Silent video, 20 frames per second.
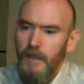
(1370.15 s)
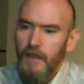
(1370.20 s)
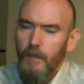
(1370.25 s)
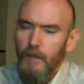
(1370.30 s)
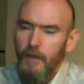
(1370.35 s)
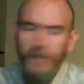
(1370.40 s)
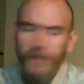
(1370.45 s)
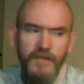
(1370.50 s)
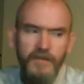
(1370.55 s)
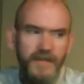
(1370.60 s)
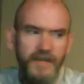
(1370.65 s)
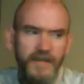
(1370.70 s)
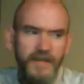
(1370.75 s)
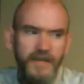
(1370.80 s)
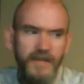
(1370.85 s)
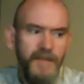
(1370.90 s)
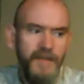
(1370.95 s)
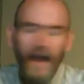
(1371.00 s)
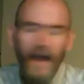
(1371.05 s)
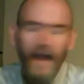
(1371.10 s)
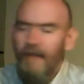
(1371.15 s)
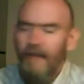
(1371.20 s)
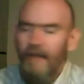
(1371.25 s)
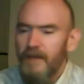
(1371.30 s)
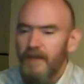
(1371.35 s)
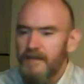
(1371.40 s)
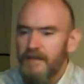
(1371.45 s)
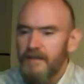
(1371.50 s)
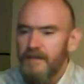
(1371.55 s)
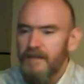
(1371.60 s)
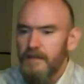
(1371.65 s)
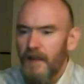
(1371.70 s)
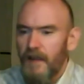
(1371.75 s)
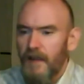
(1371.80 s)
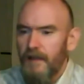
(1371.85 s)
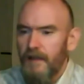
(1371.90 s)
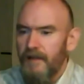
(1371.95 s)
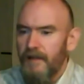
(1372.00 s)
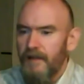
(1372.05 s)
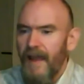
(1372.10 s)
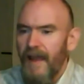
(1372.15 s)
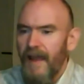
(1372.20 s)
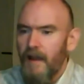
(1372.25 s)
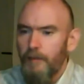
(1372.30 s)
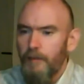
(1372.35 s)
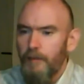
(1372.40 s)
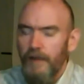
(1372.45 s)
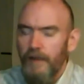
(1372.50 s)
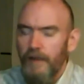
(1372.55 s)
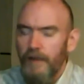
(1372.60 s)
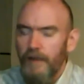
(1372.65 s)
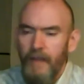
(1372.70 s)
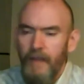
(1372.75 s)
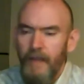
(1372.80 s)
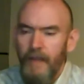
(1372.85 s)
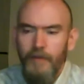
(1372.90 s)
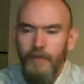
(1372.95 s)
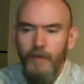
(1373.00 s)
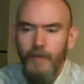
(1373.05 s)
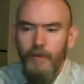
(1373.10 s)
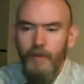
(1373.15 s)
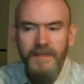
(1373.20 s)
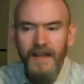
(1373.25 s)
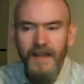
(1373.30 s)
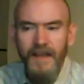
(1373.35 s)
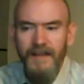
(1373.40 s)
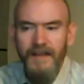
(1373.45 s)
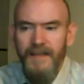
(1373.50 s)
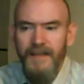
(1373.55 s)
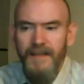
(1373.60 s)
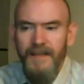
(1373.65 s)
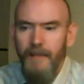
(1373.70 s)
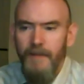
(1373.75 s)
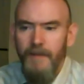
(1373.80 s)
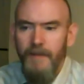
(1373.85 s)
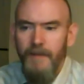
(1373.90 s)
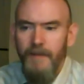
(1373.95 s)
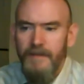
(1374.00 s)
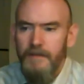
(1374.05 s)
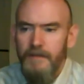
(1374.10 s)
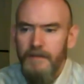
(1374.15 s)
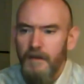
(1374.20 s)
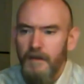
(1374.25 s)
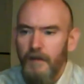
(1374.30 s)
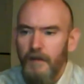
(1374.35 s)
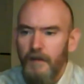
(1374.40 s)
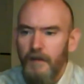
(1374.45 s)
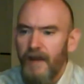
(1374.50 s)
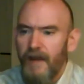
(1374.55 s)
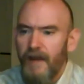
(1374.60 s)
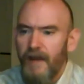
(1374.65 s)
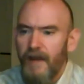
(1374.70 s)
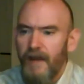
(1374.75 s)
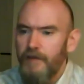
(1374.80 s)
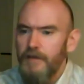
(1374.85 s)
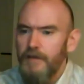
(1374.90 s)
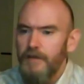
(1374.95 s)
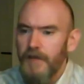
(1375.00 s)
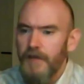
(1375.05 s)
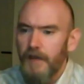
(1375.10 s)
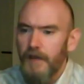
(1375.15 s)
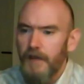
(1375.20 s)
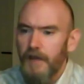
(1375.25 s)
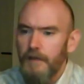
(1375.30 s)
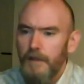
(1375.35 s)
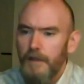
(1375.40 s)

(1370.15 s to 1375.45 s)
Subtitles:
which seems obvious now, but maybe was not as obvious, you know, 5 years ago.